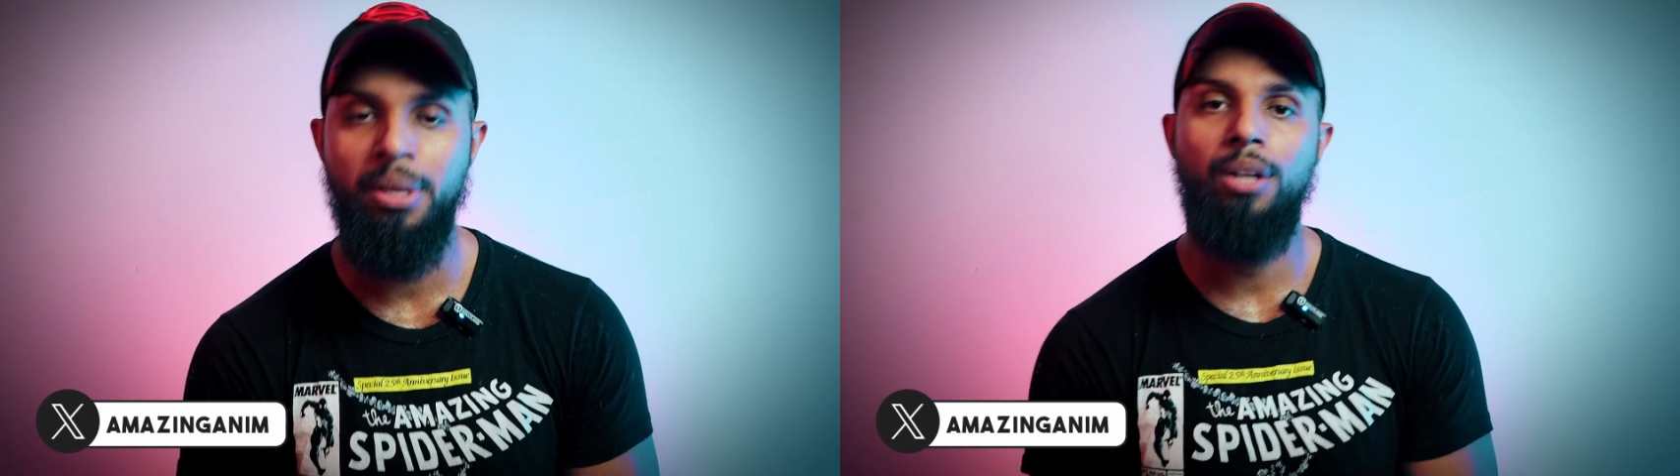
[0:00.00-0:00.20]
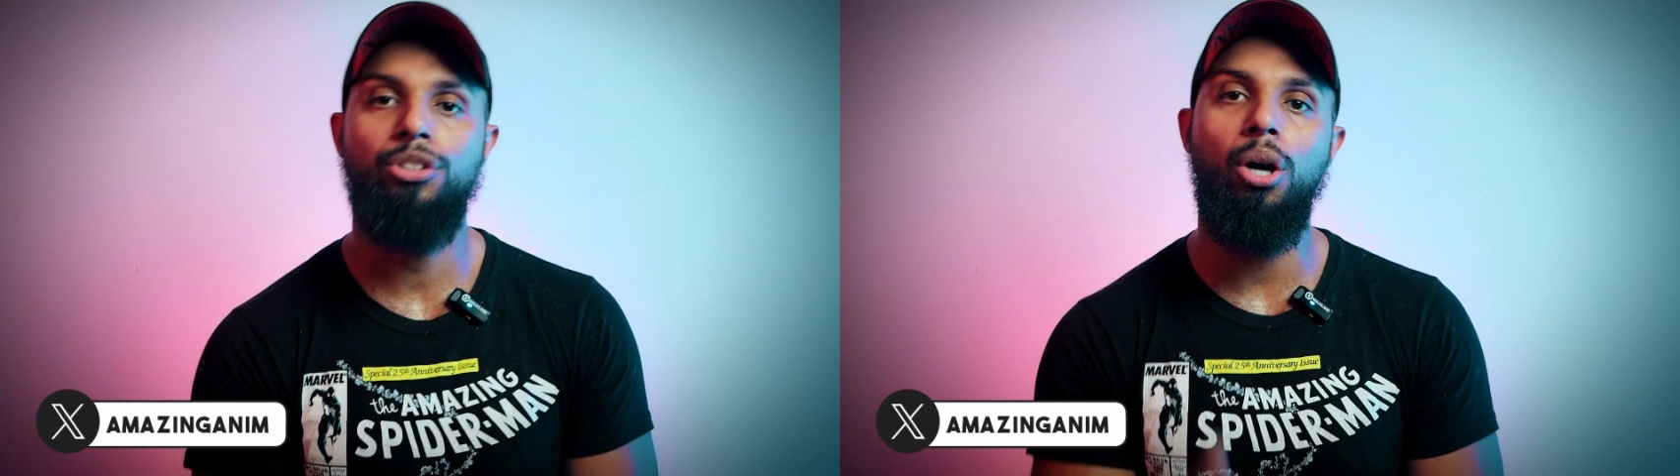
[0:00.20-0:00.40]

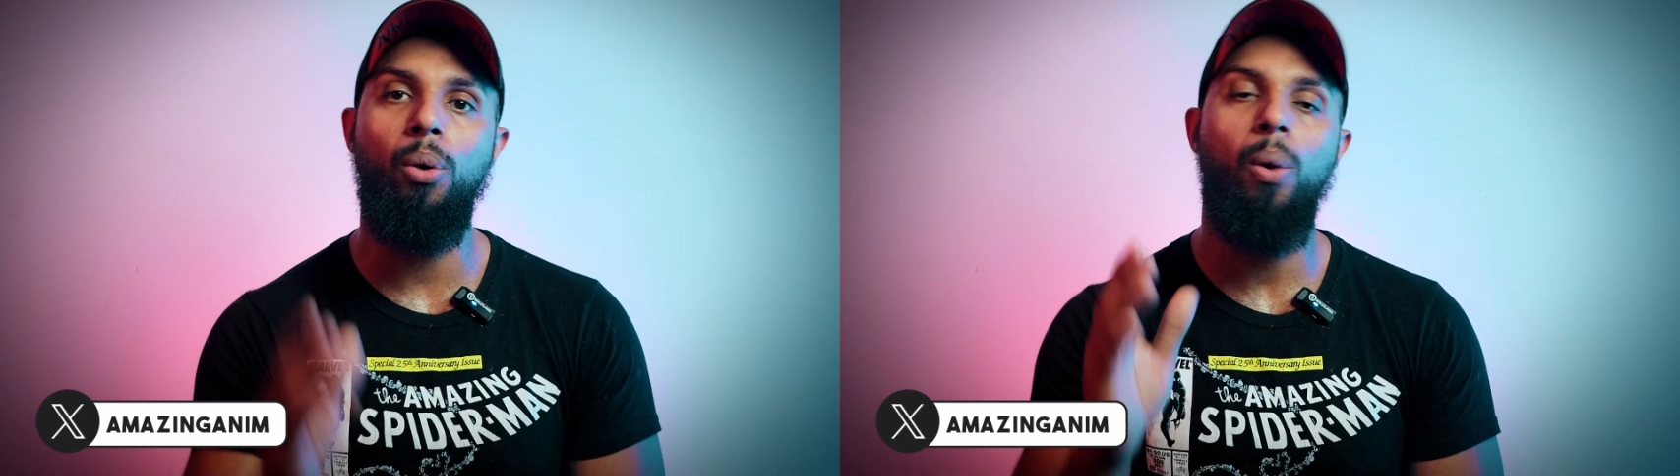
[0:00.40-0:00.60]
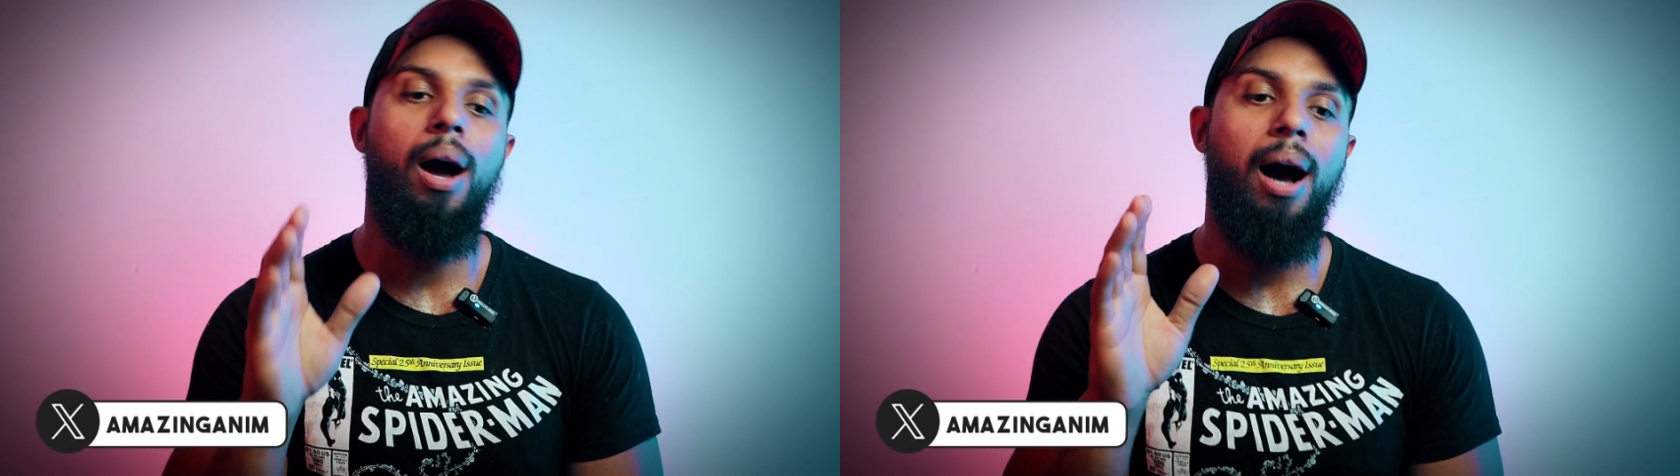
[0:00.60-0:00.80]

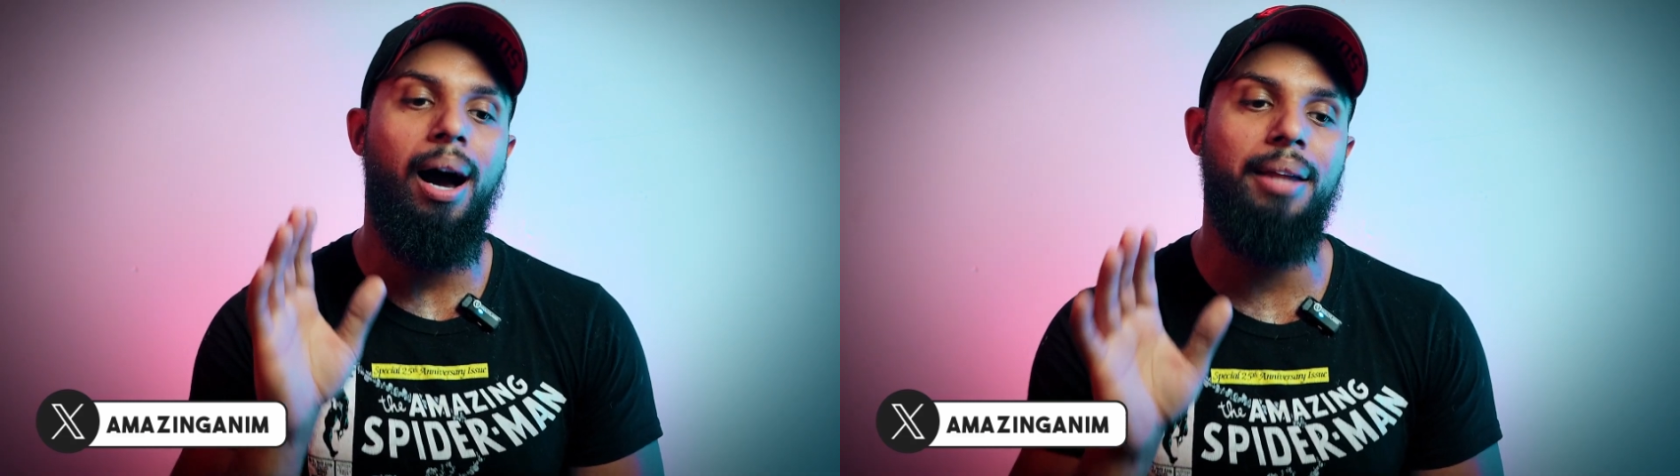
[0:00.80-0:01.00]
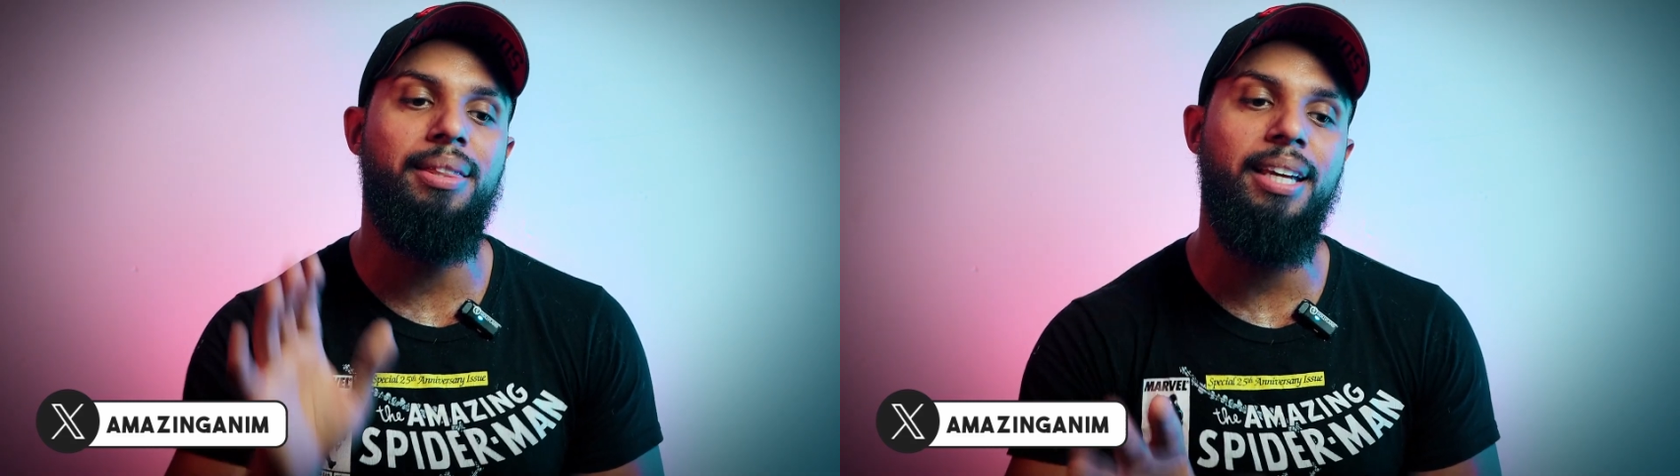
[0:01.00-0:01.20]
So
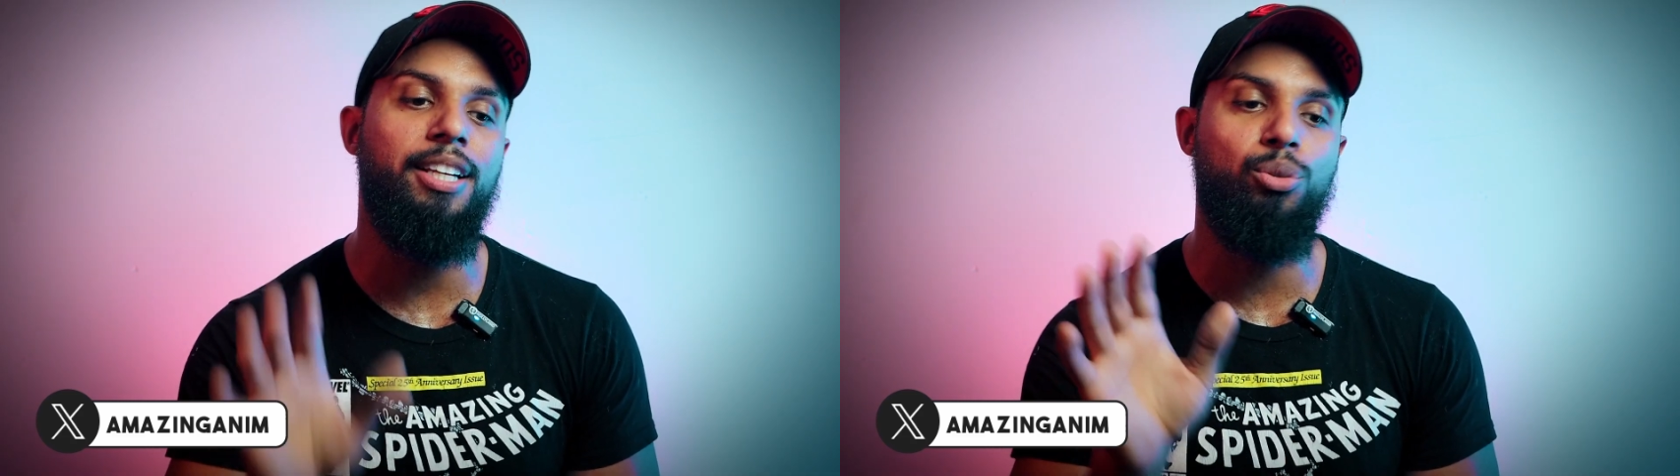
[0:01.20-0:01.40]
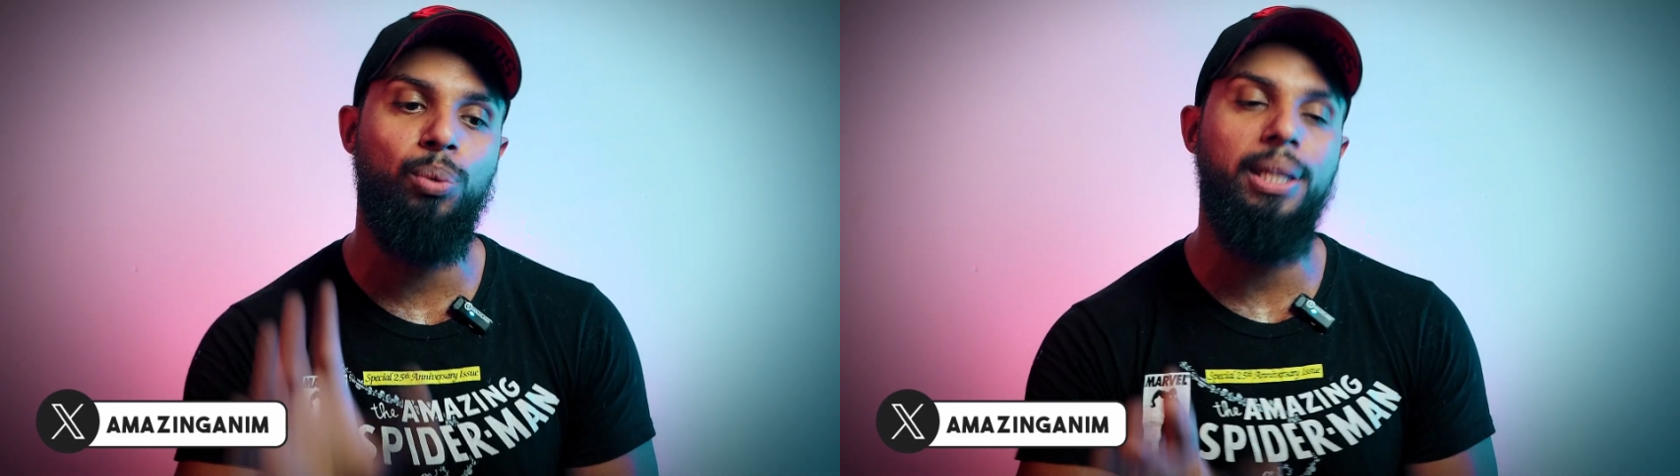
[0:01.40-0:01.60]
I think
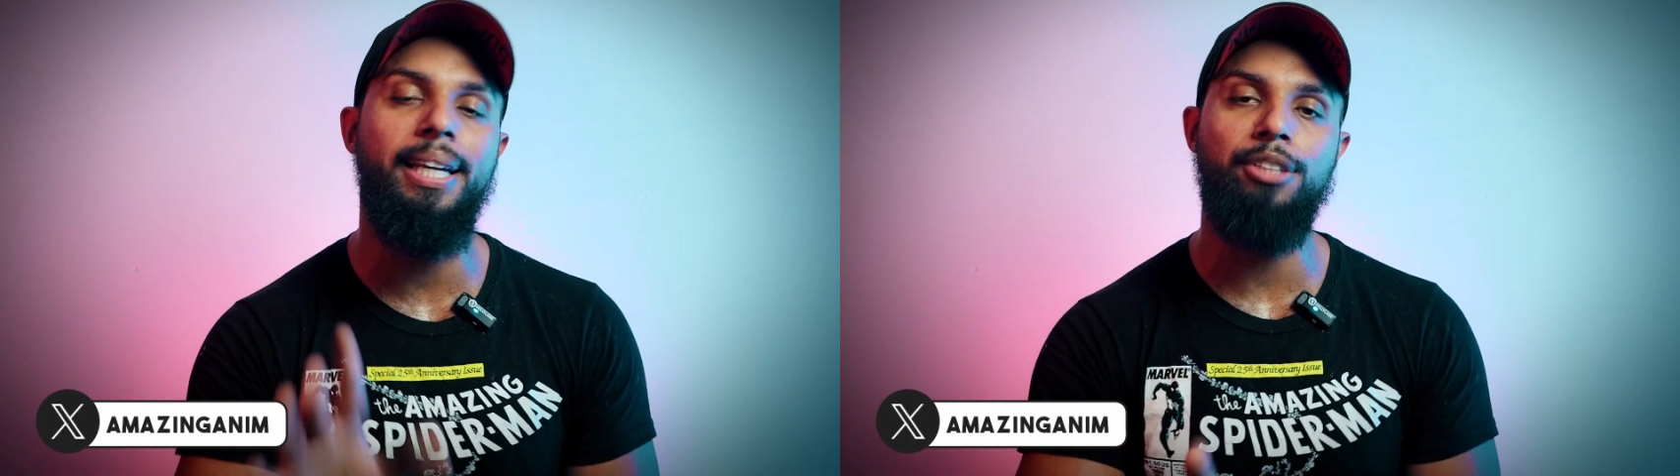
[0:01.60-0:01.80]
it's really